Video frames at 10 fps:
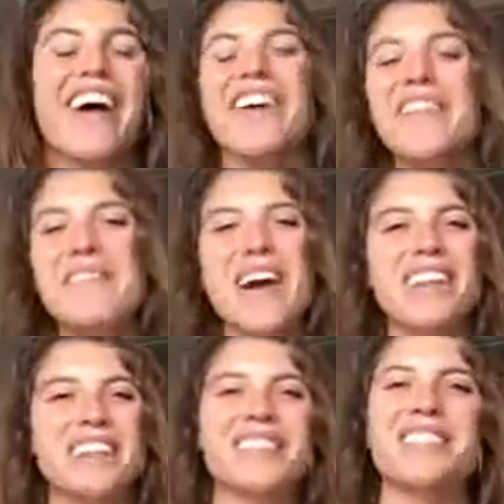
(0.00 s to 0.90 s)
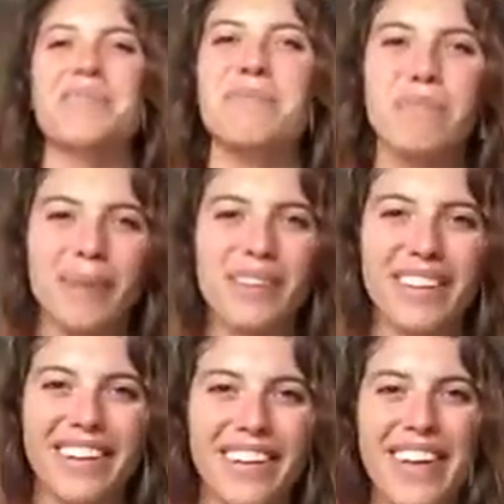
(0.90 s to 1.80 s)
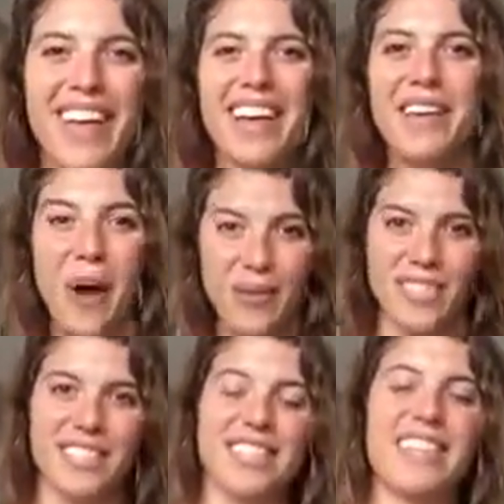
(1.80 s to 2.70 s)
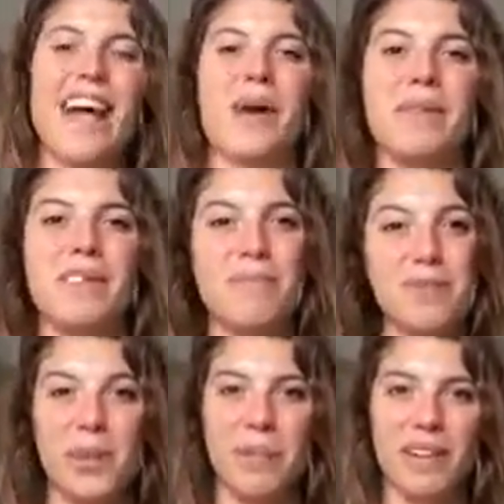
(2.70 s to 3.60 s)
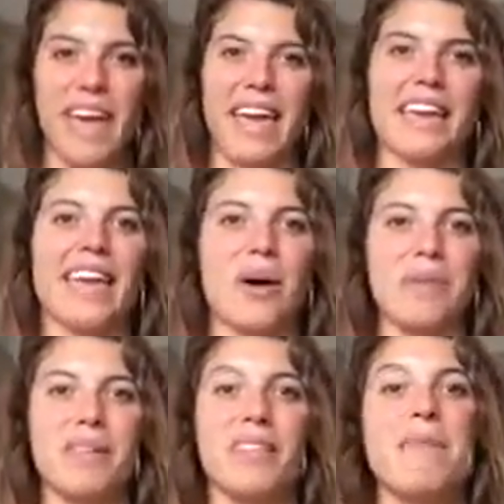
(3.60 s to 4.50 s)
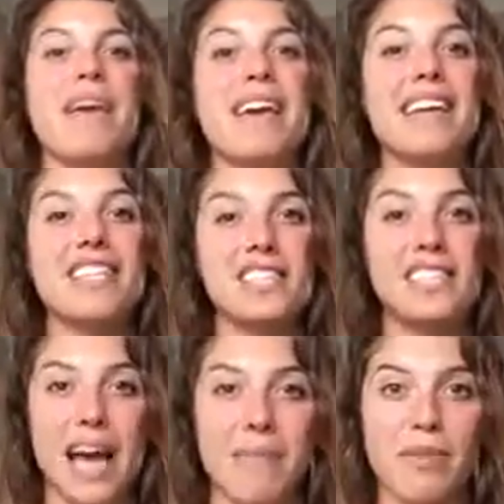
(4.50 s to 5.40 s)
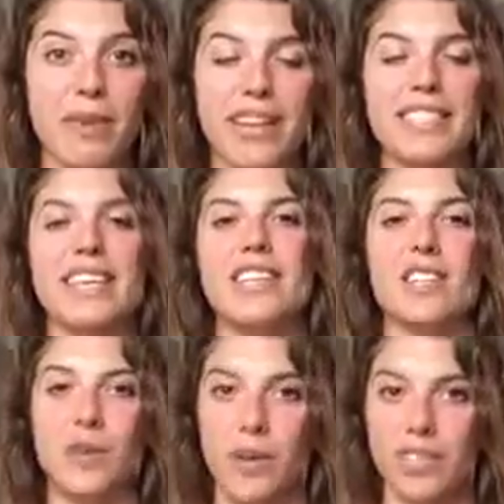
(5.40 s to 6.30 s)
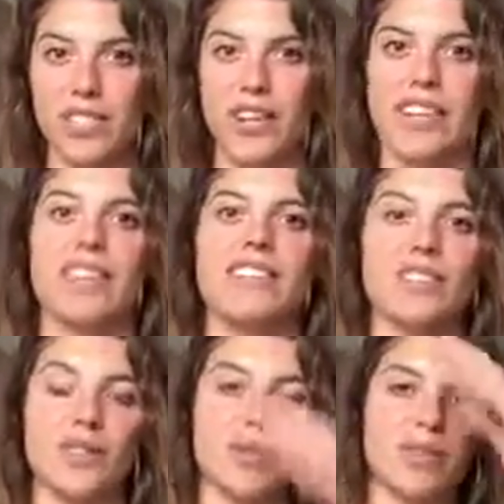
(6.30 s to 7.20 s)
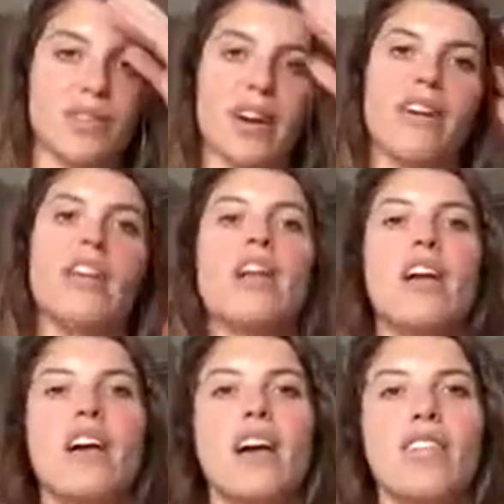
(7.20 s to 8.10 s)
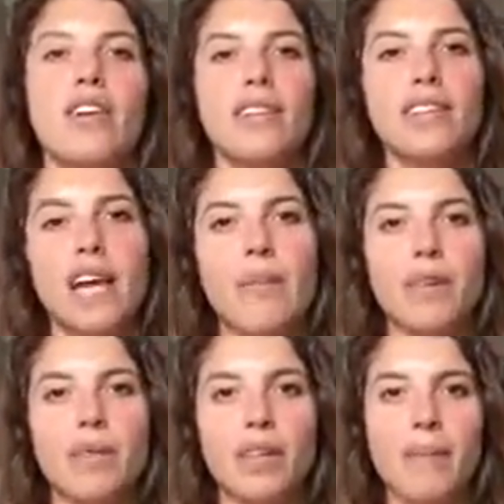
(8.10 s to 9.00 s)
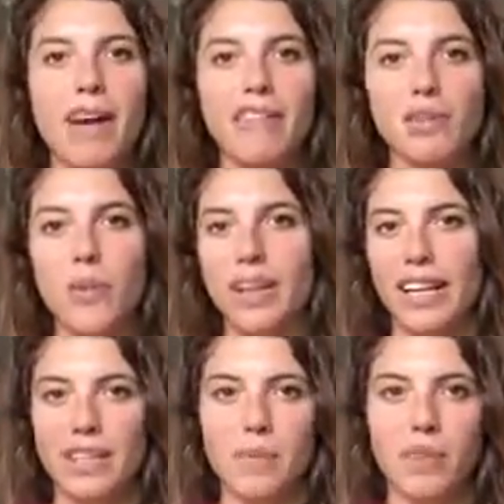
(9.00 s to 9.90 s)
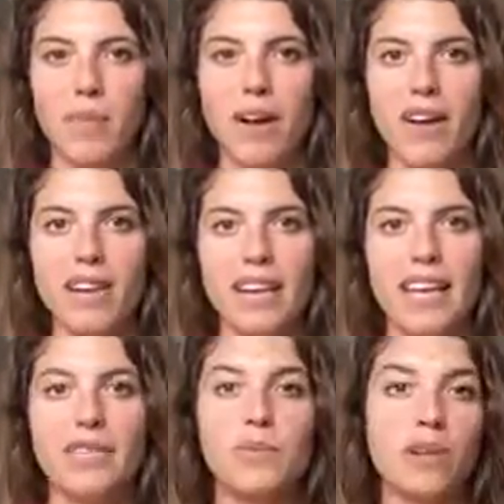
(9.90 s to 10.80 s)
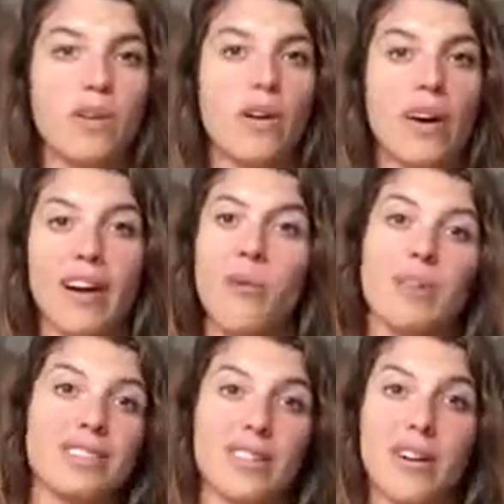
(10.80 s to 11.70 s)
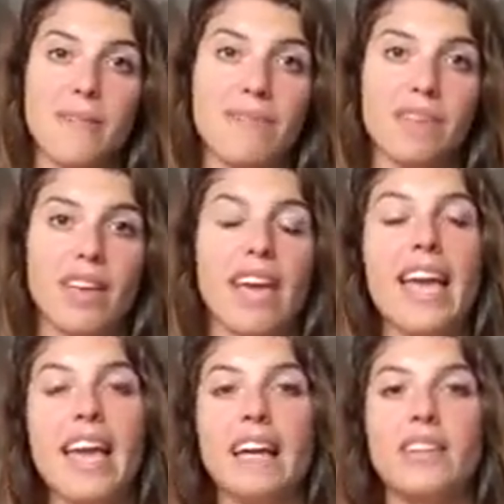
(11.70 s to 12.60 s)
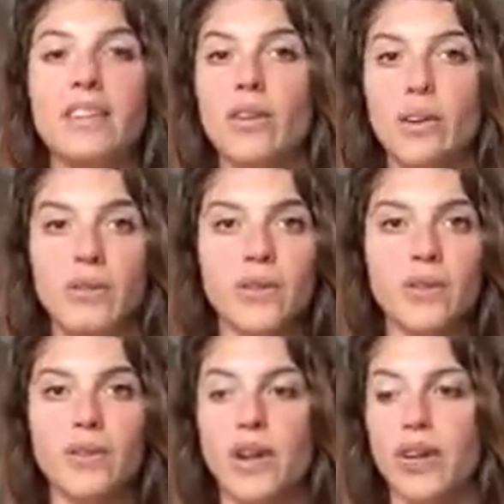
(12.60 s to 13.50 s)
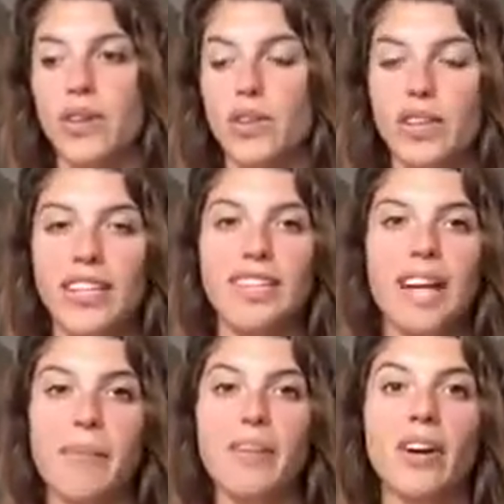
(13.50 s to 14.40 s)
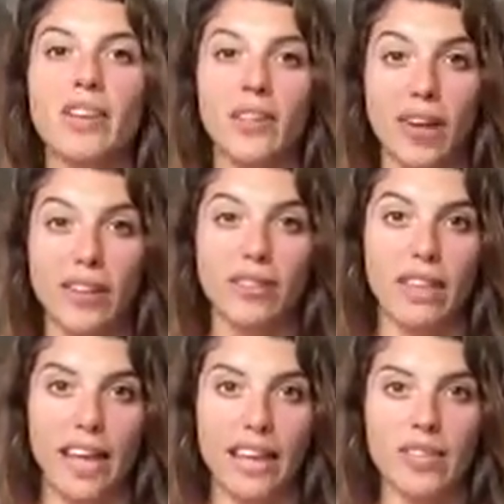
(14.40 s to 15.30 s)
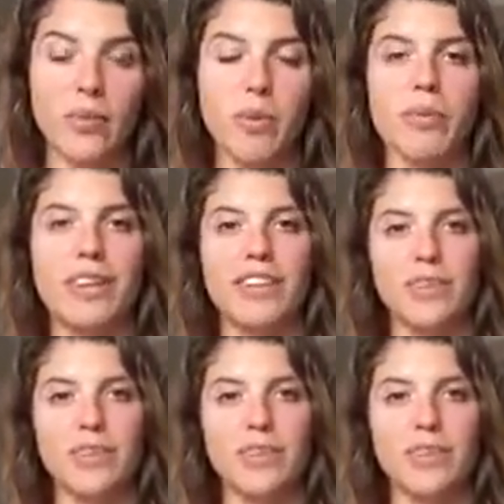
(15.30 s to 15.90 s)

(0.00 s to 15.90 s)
All that matters is building coaches and helping them duplicate and helping them hit a diamond, right, to get you to 1-star, get you to 2-star. The only time when it really matters what leg to put them on is when you are at 1-star and you're going for 2-star, you need a diamond on your other leg, because remember, to